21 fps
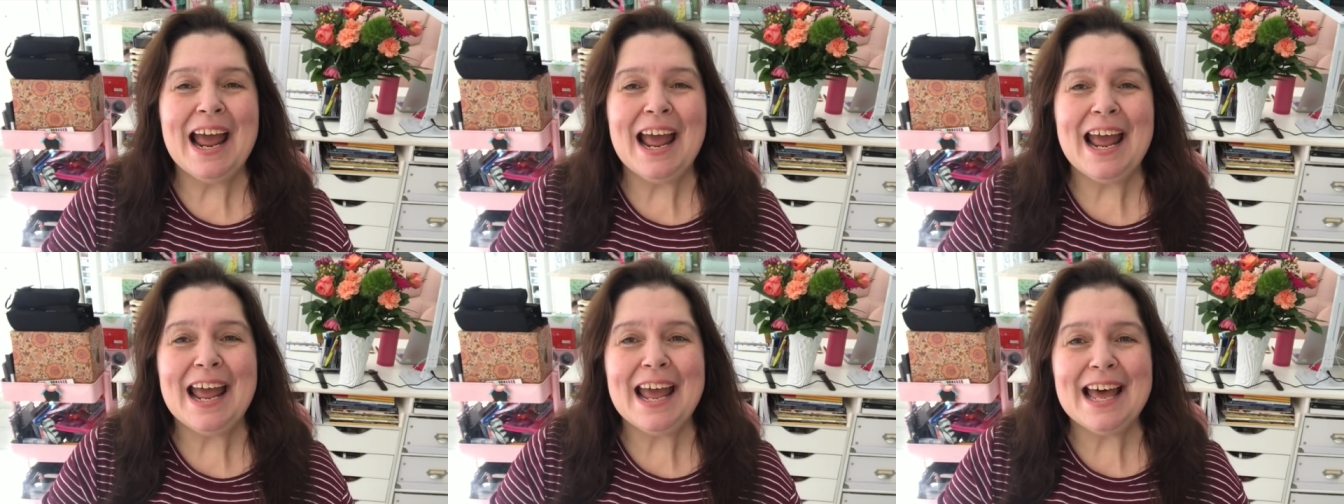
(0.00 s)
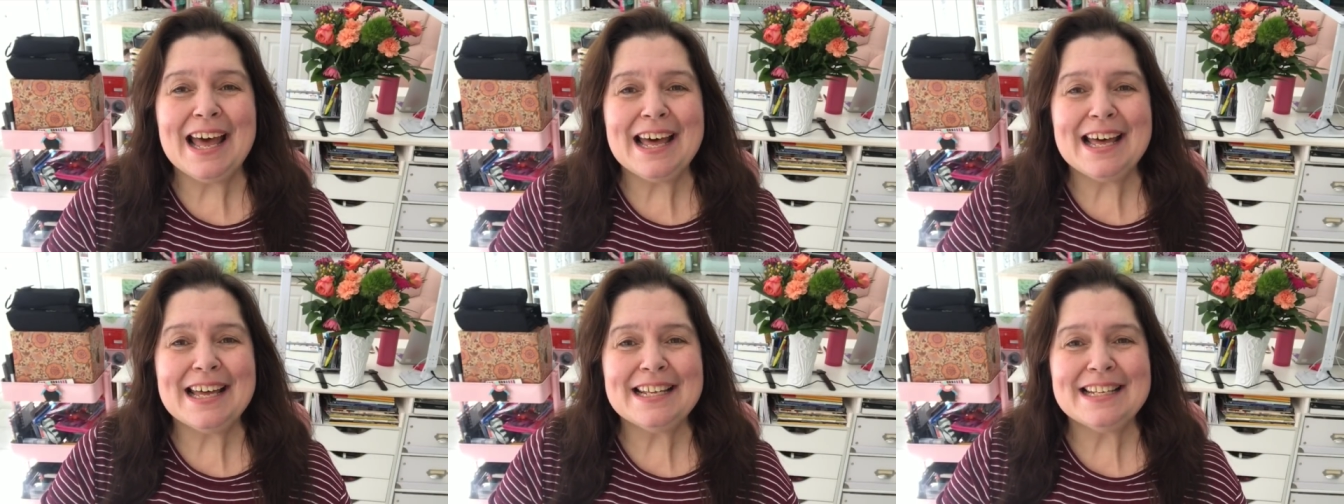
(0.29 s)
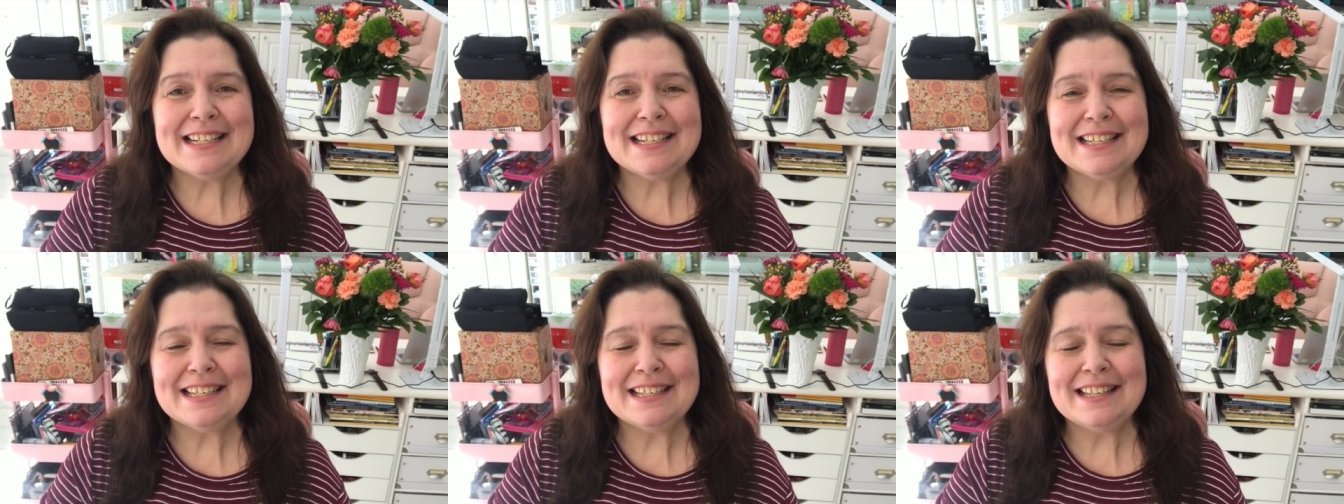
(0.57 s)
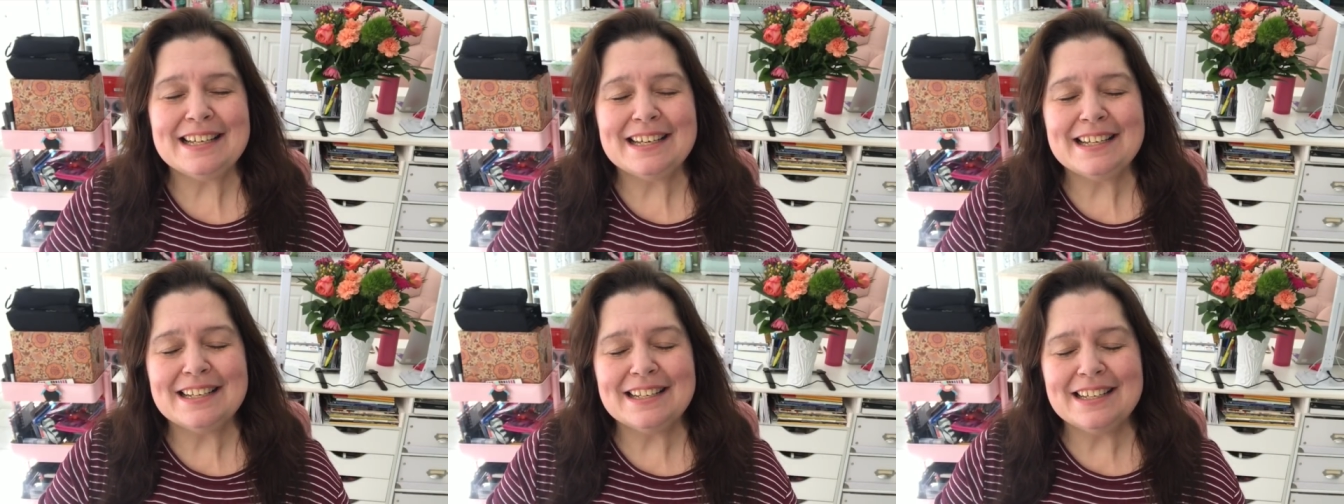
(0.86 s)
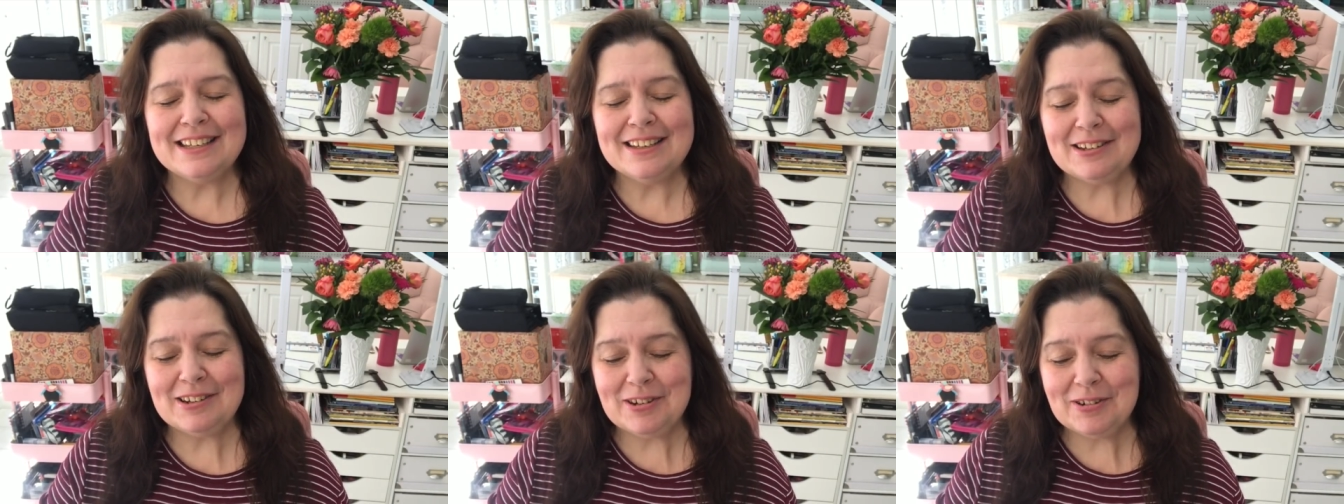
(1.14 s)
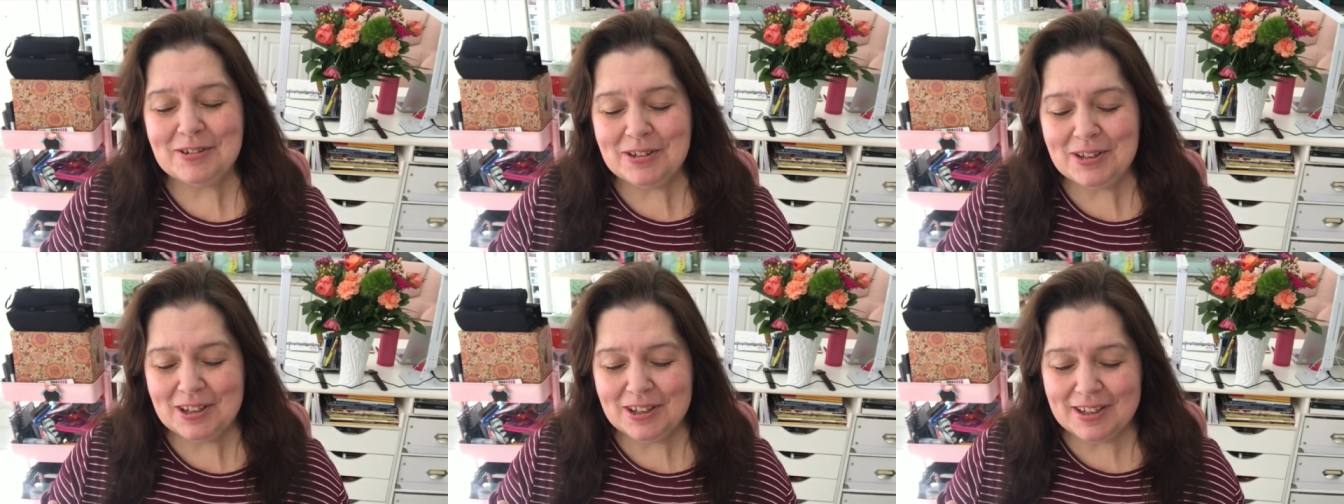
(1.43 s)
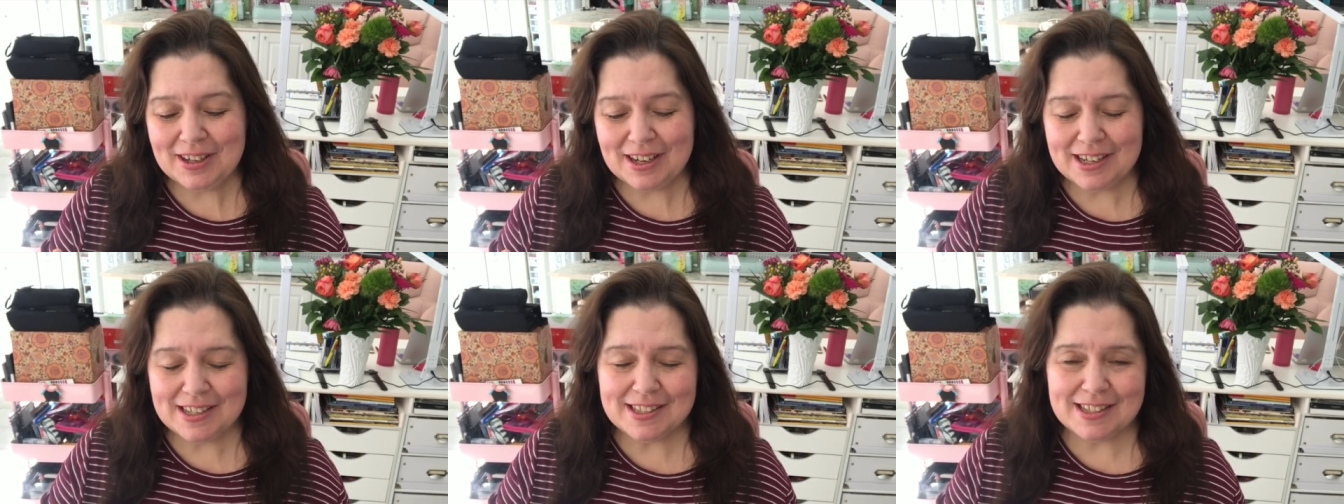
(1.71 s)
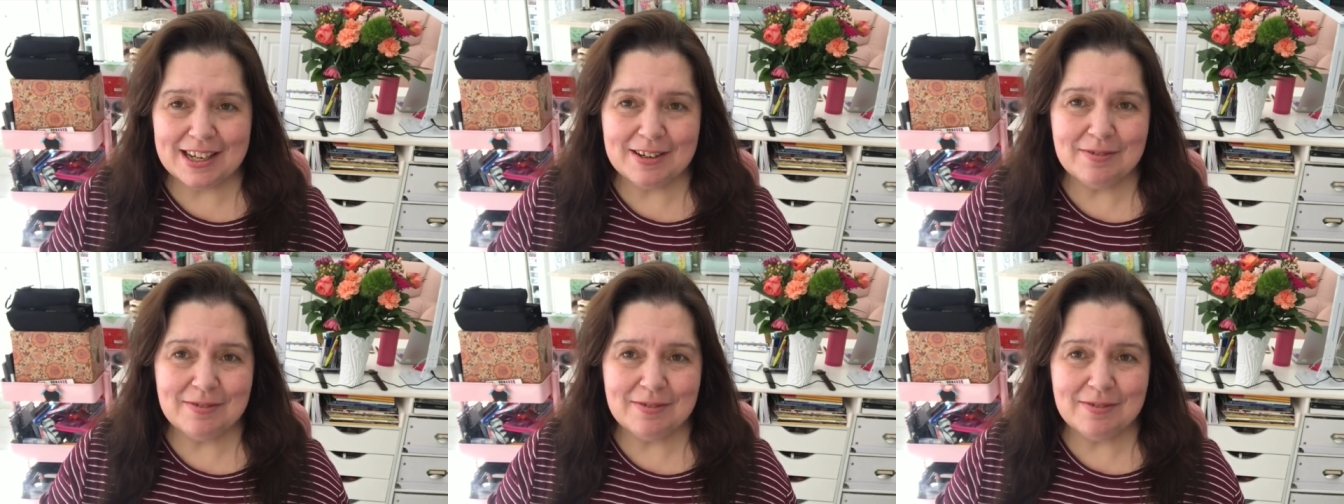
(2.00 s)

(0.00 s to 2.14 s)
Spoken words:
and that, you know, you guys,